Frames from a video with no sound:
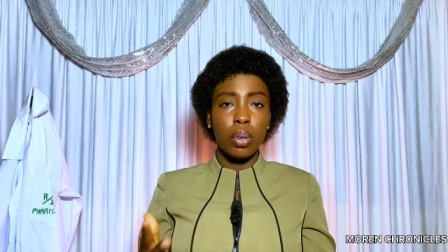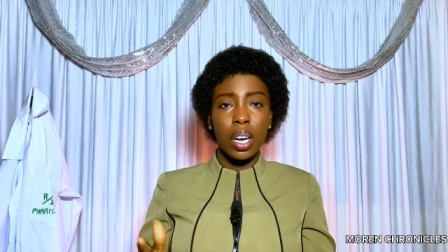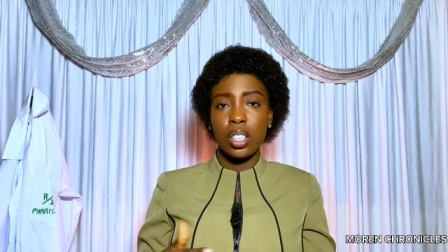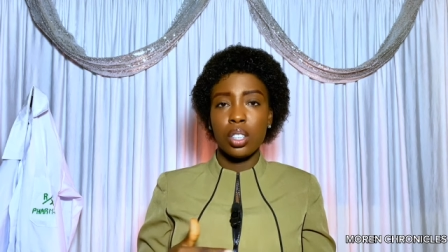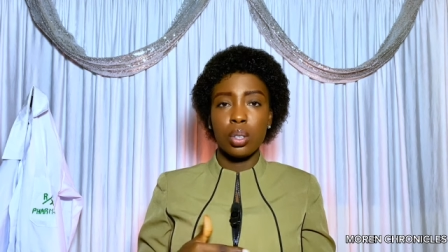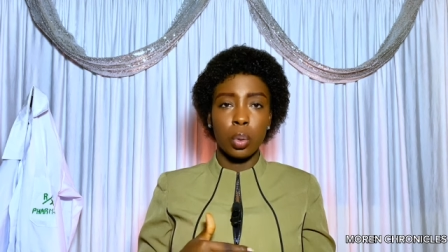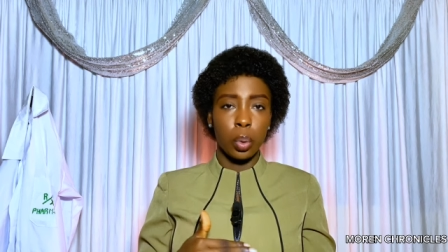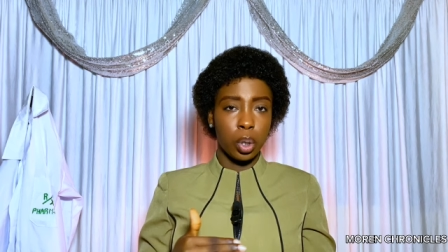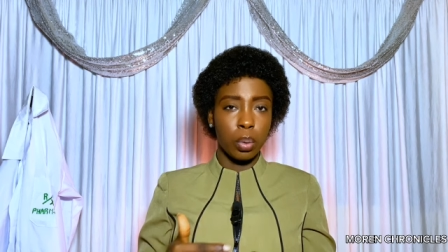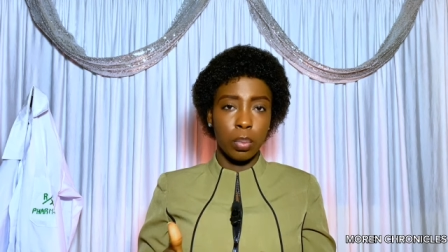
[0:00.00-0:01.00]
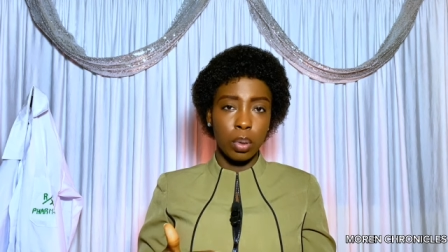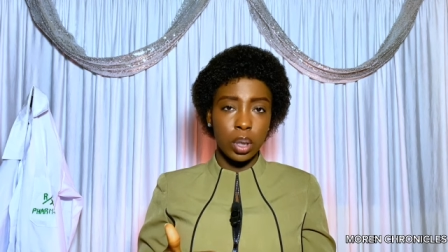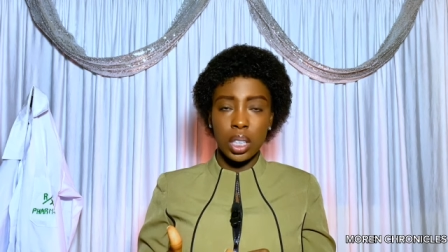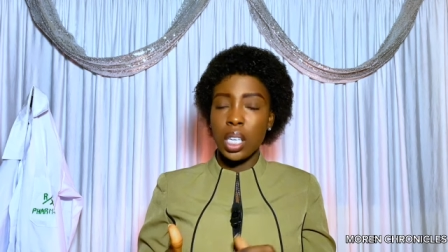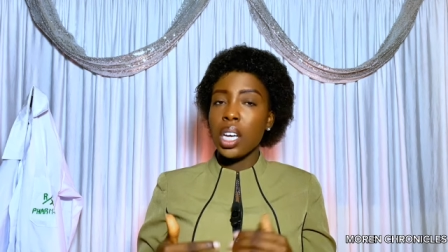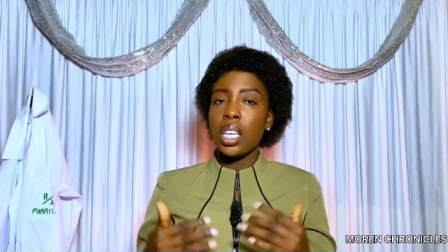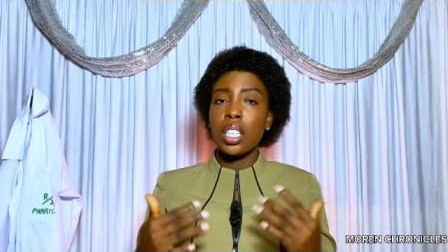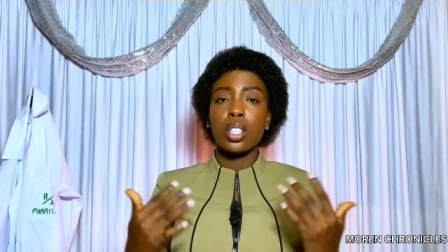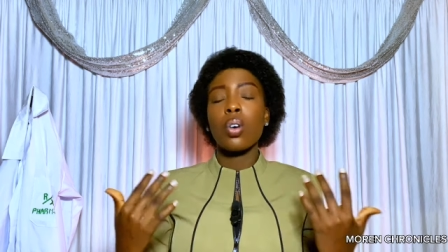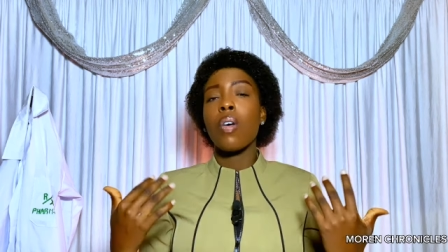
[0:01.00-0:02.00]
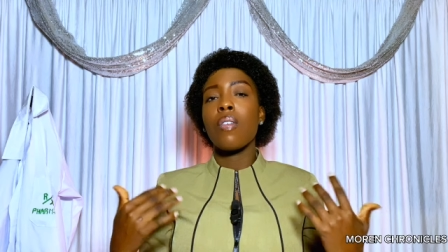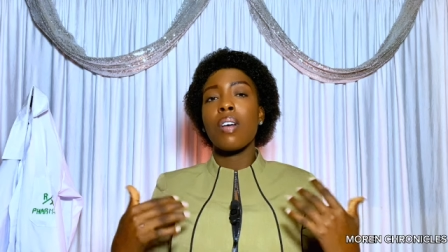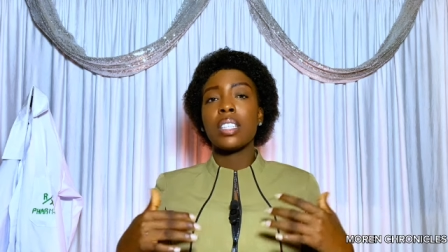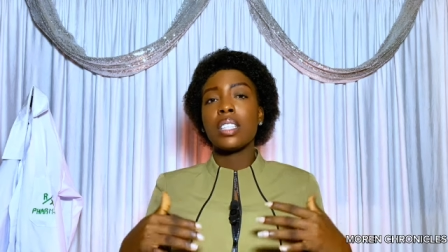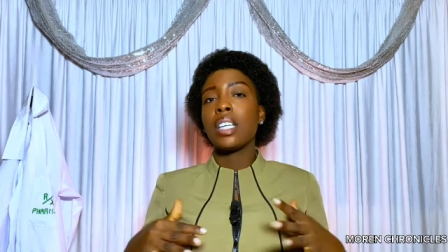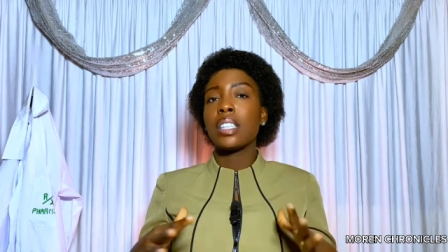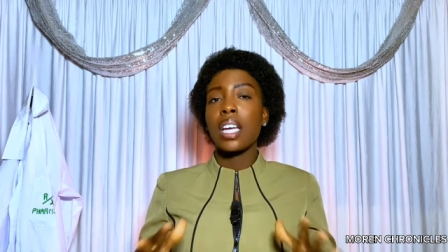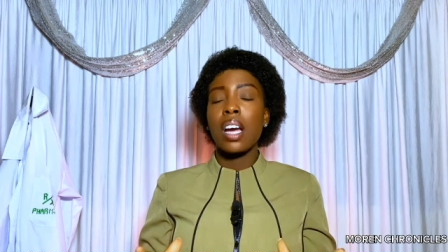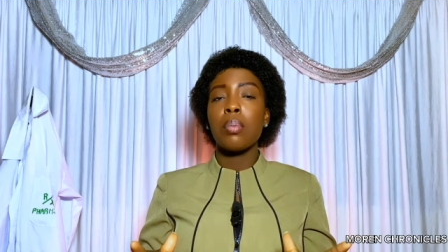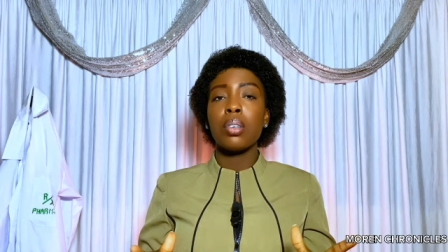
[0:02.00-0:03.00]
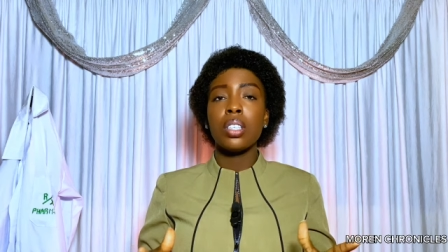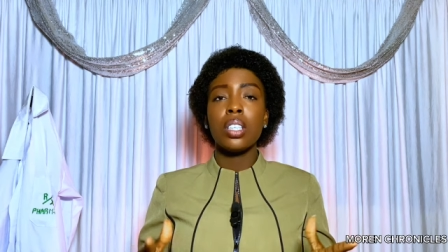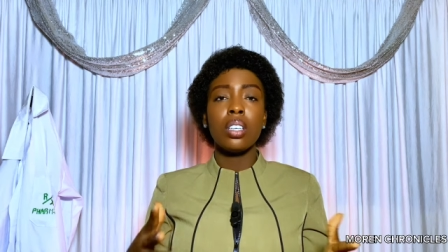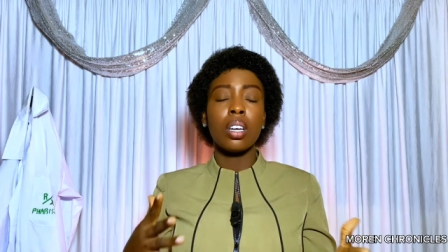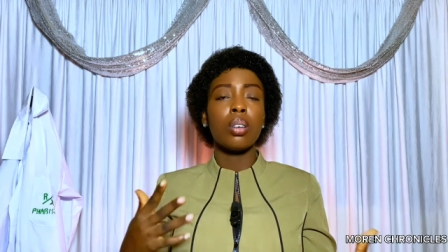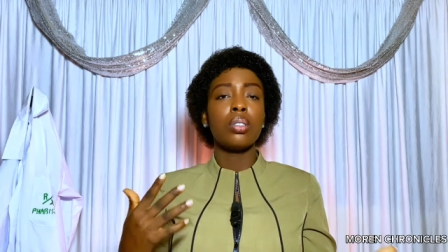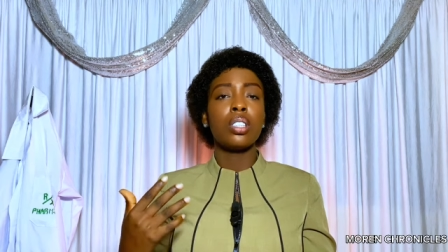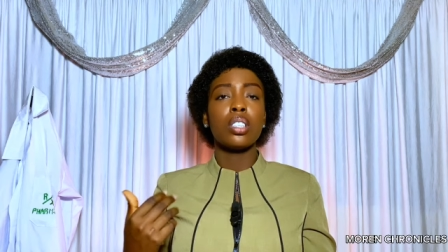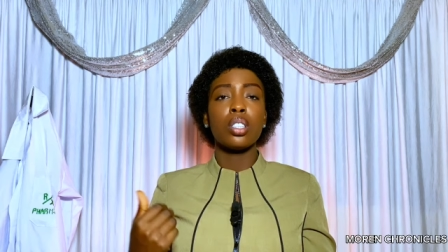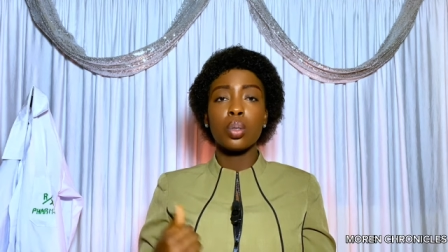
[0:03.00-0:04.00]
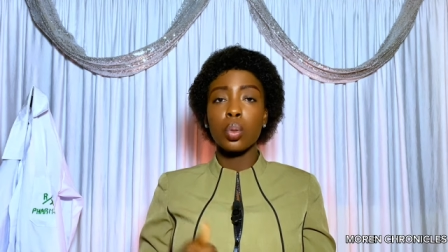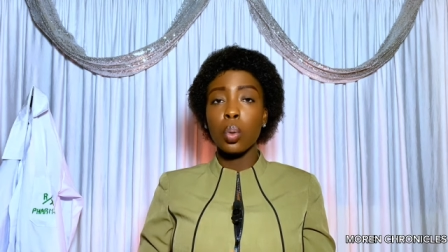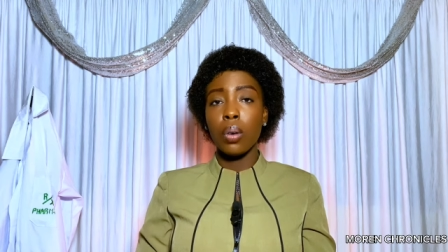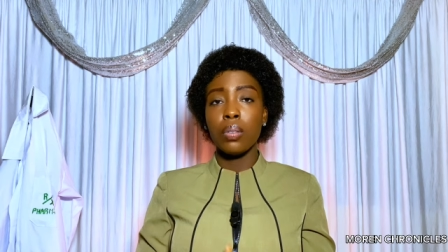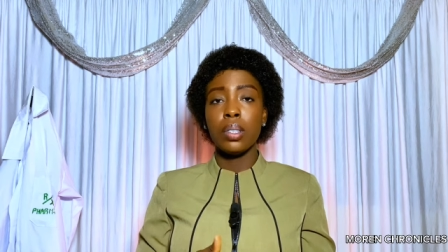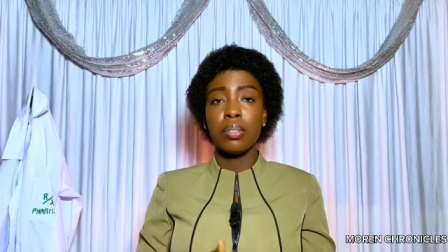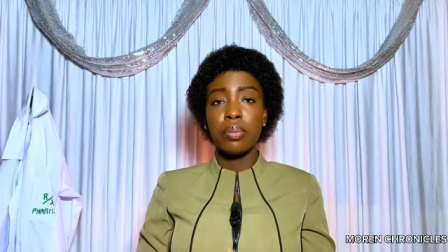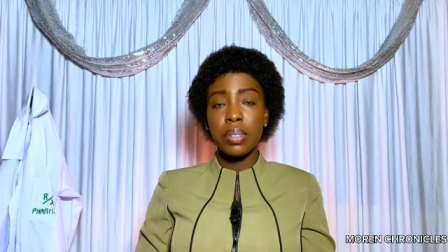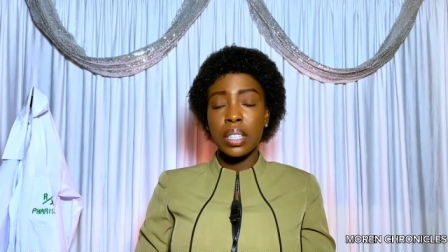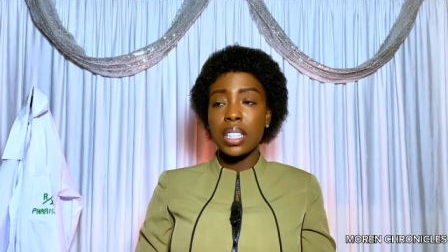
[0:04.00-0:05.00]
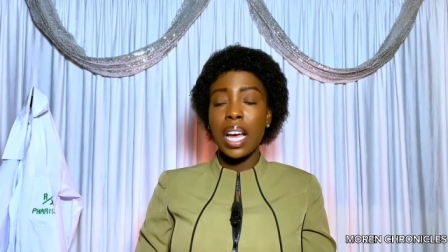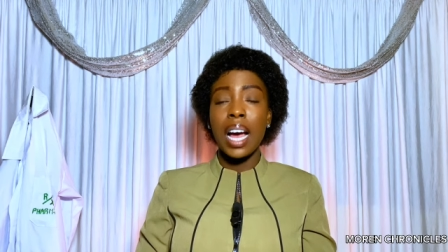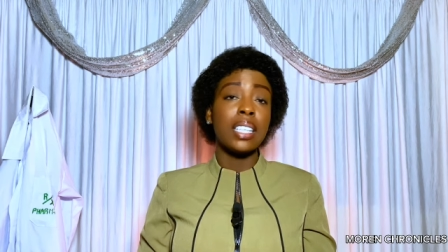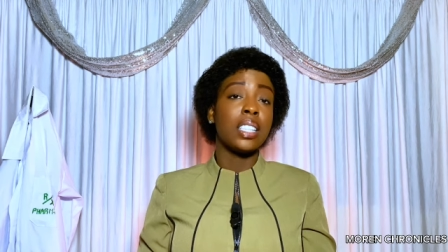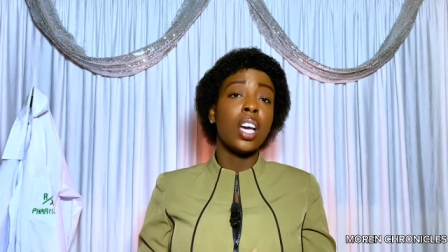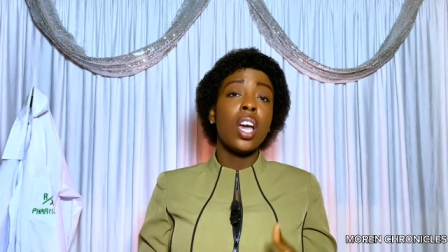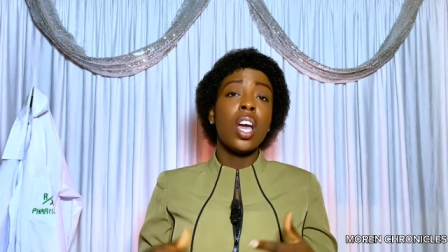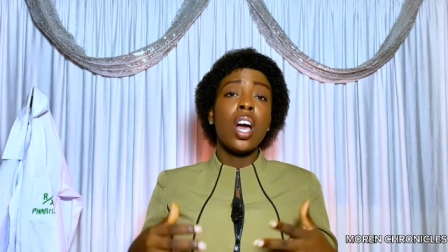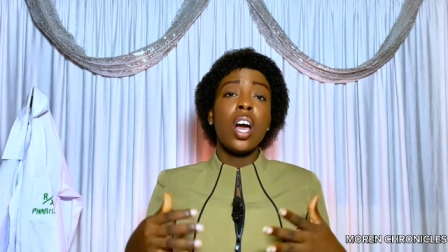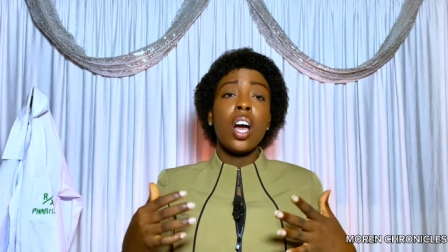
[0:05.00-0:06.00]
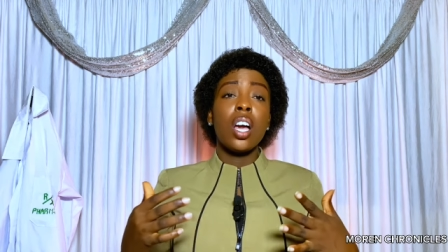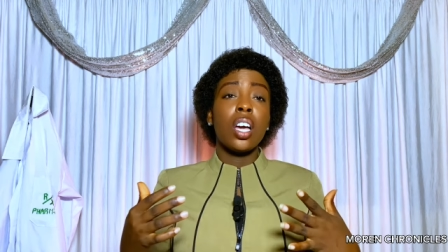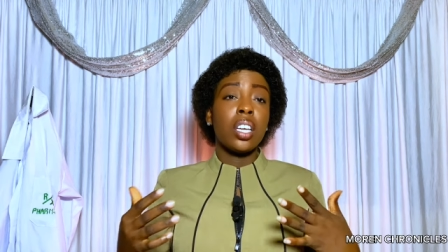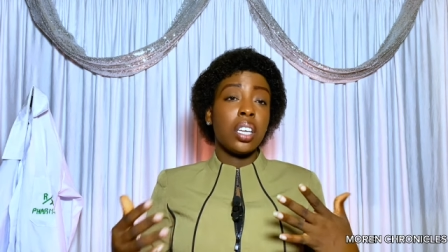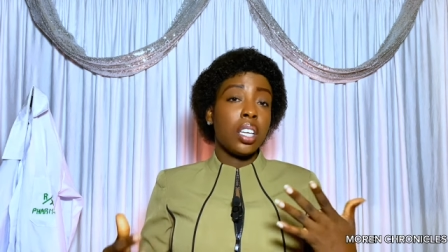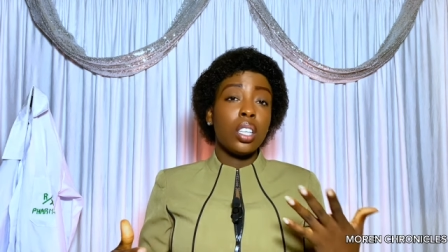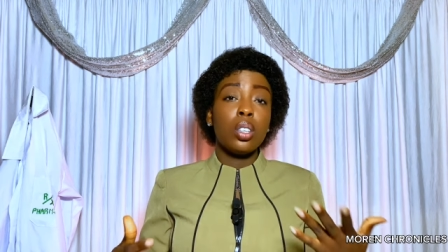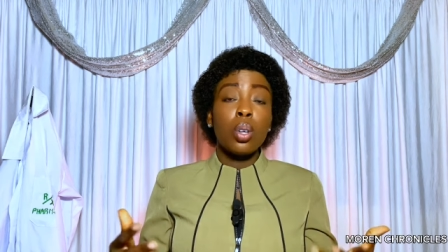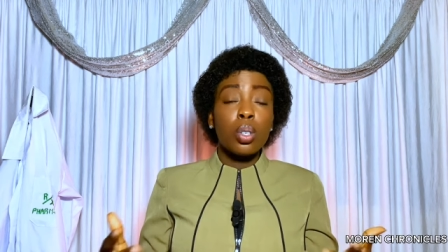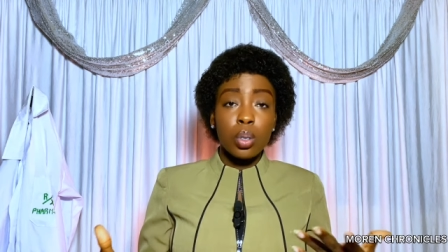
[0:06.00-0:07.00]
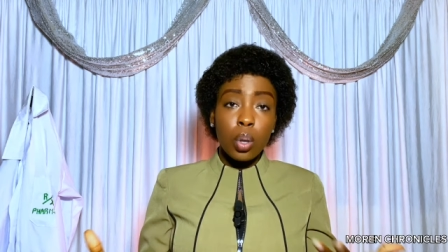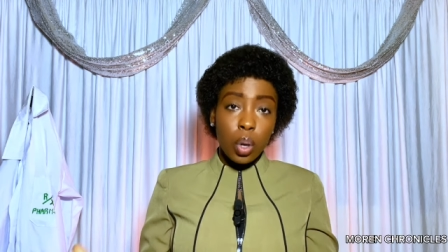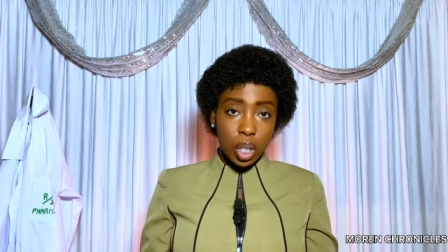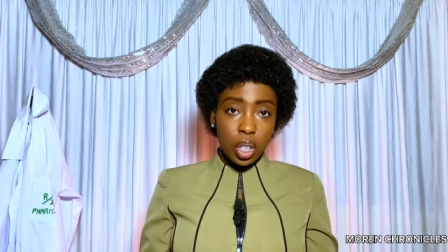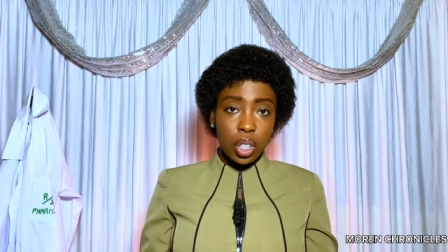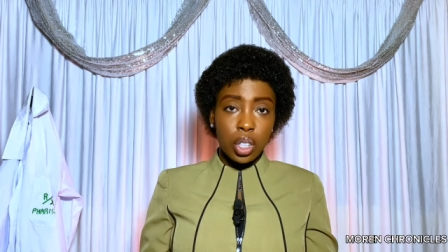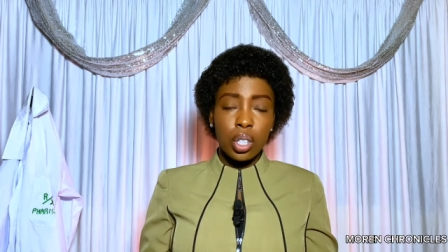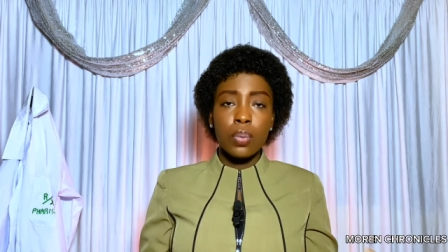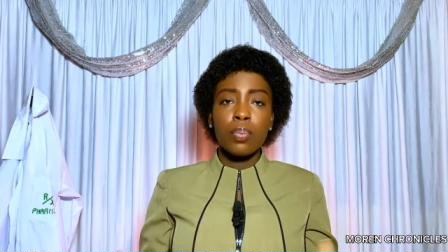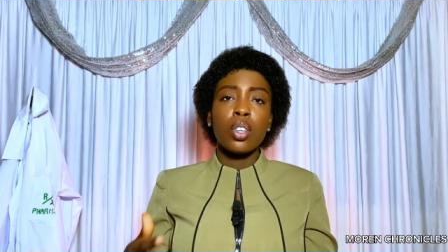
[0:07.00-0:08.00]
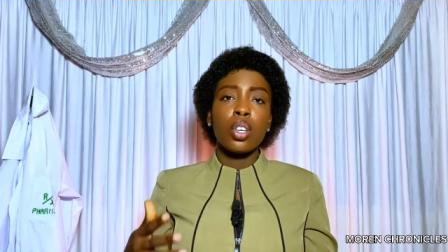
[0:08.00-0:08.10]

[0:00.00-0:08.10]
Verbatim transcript: rashes on your body. It covers the entire body including the sole of the feet and it does not itch.